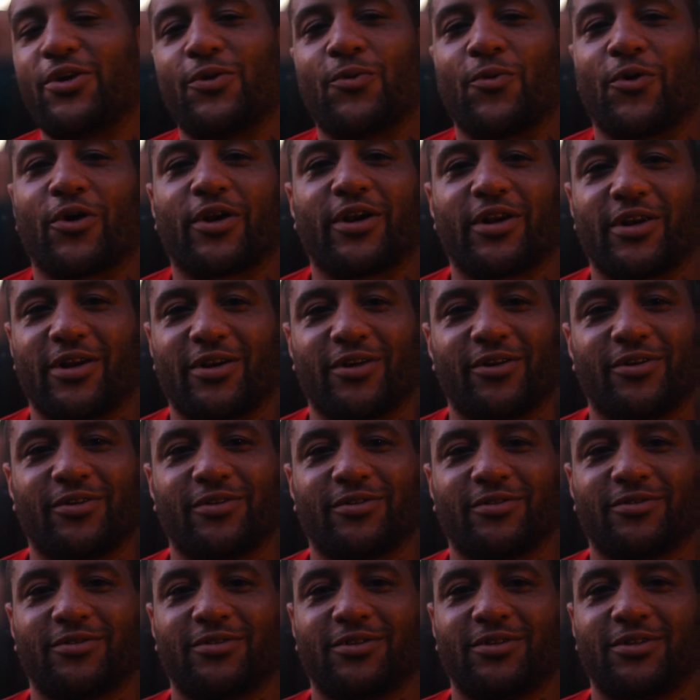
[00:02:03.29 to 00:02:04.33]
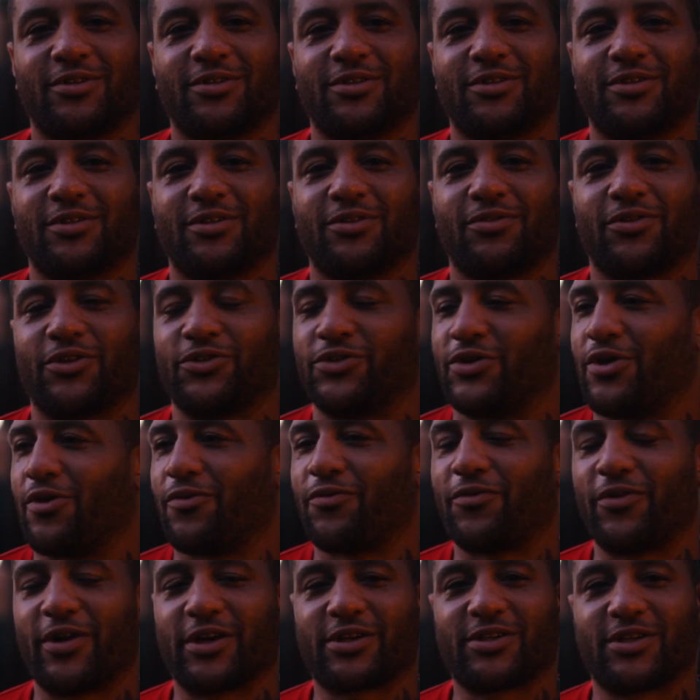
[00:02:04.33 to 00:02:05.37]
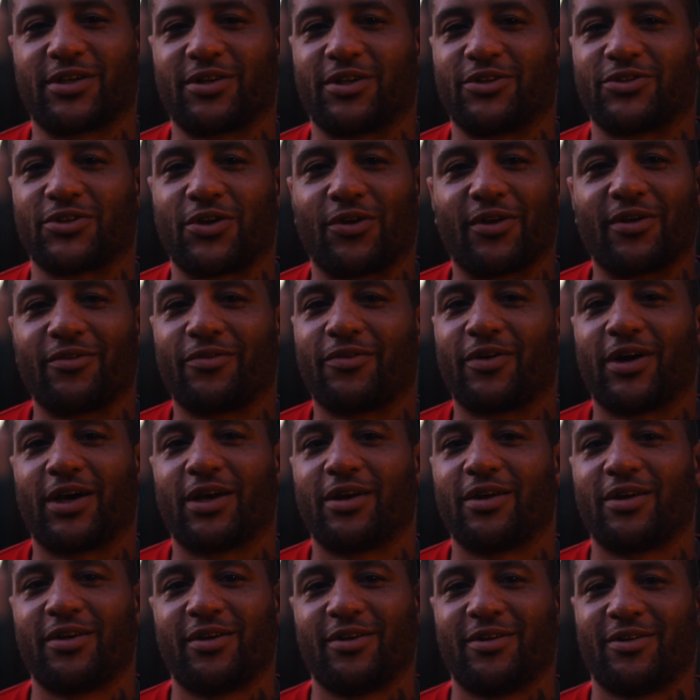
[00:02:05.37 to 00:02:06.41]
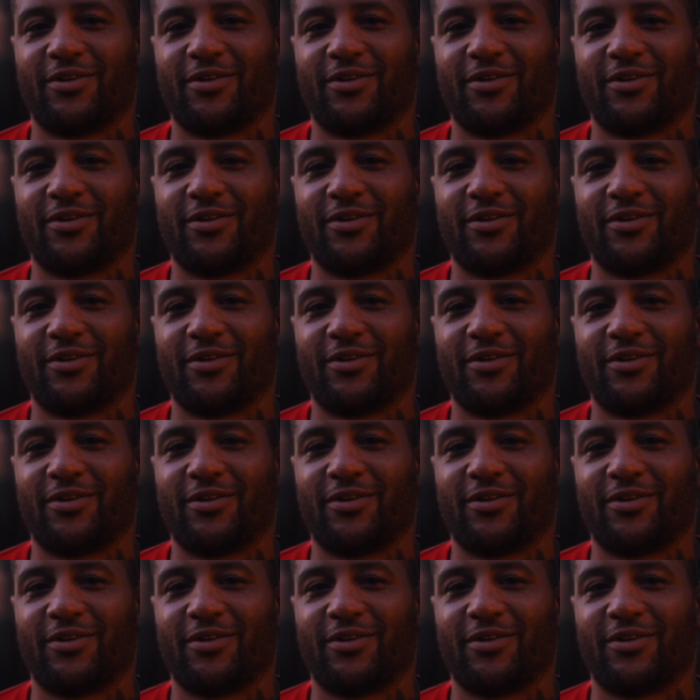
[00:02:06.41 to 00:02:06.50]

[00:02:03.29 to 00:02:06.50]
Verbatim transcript: what you want to do. There's no friction, there's only fun.